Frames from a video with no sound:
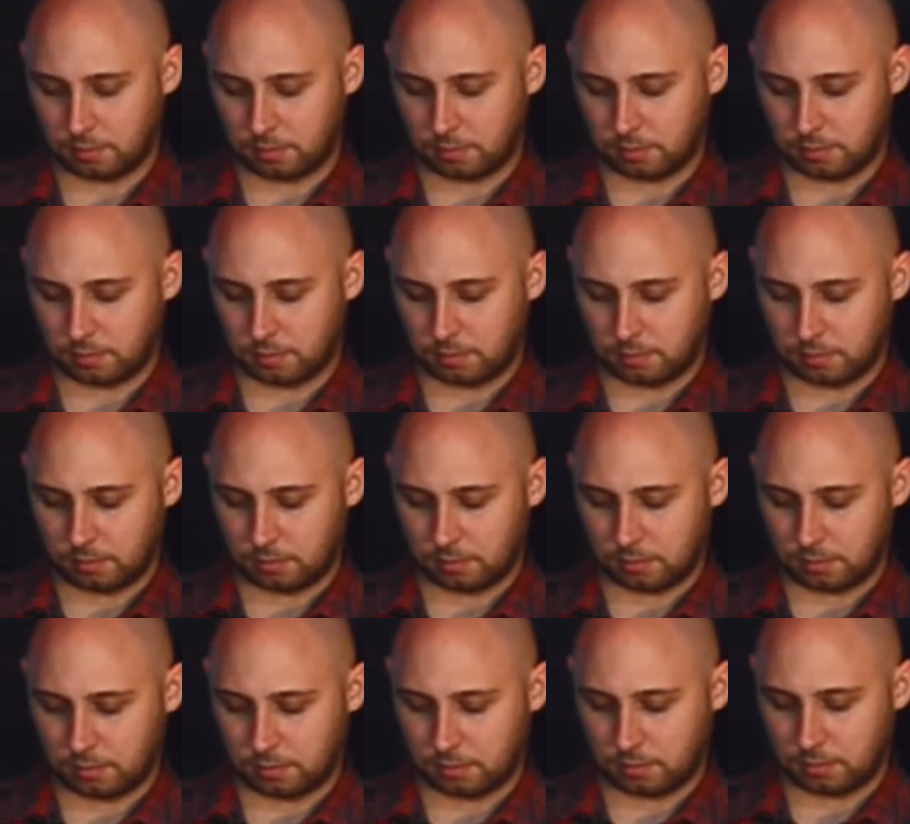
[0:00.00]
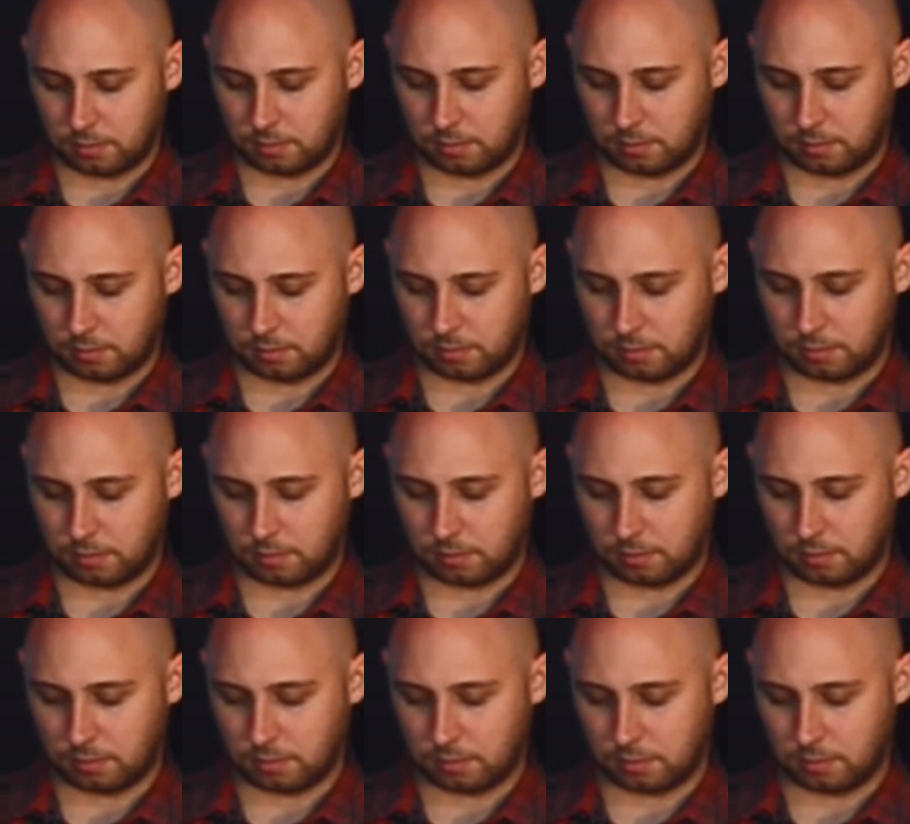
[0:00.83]

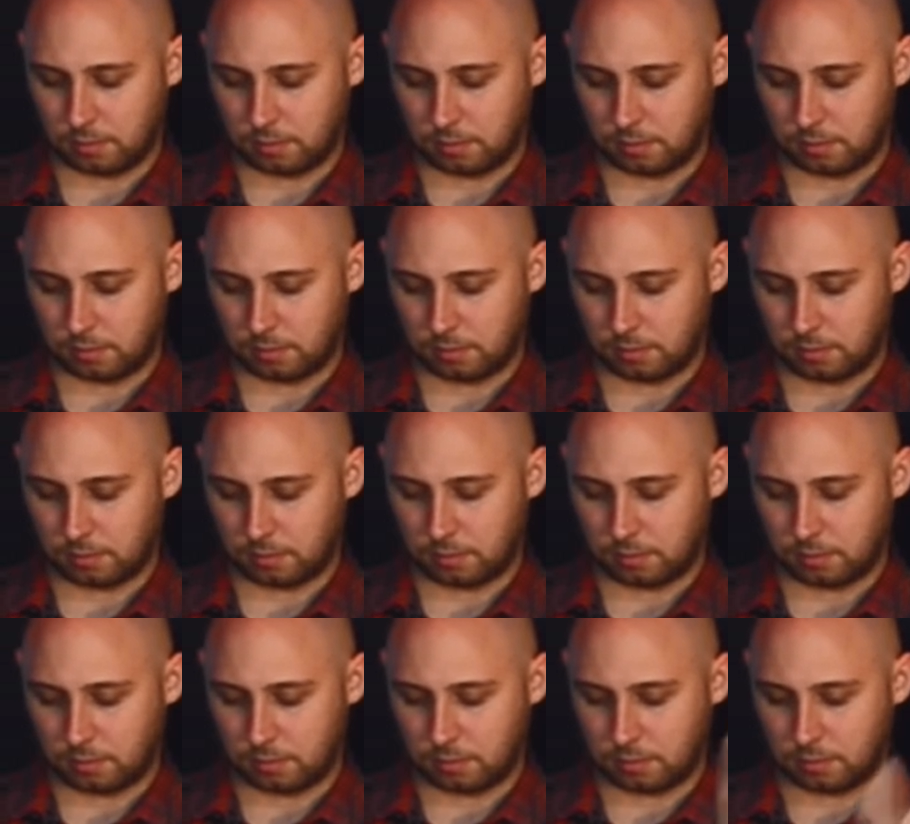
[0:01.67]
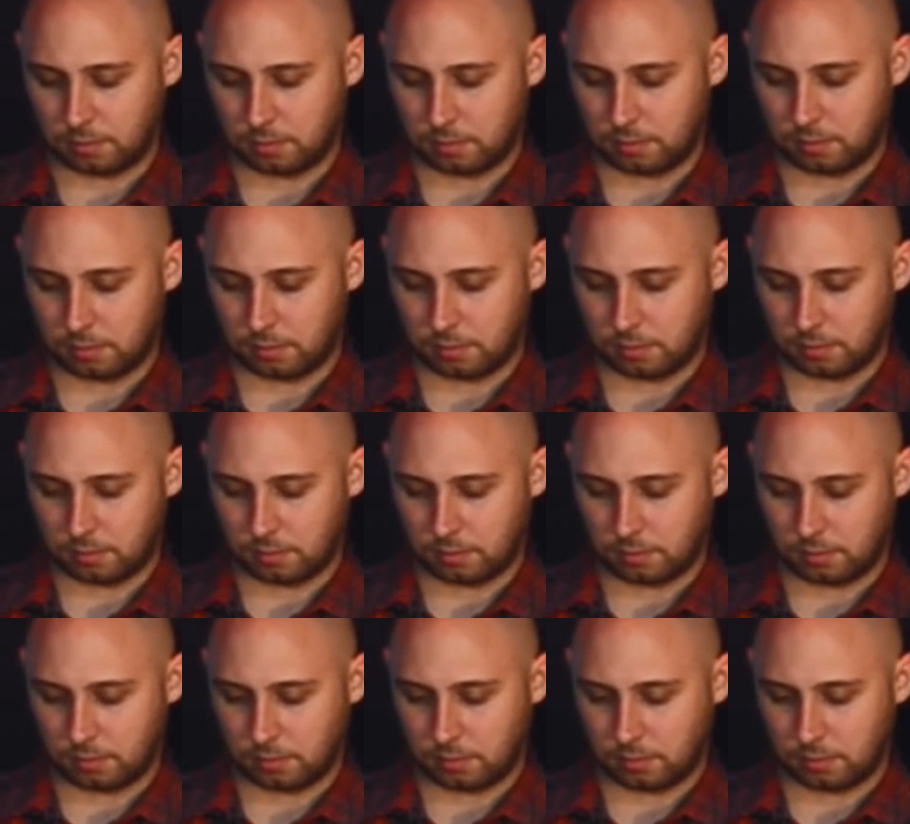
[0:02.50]

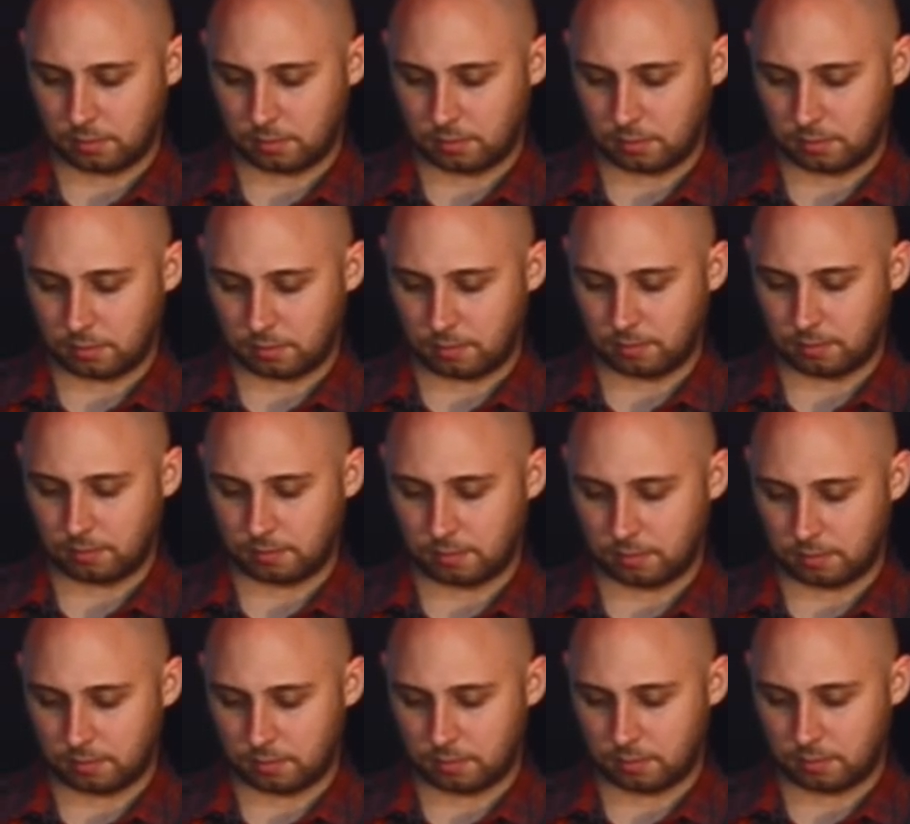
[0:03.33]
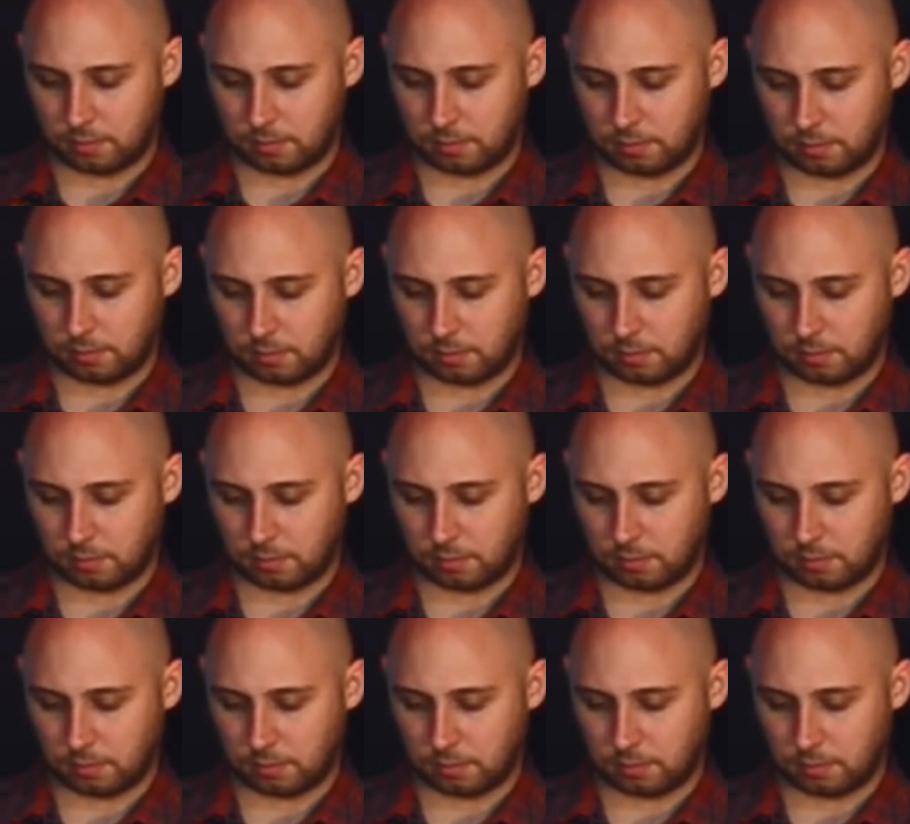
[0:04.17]
[no speech]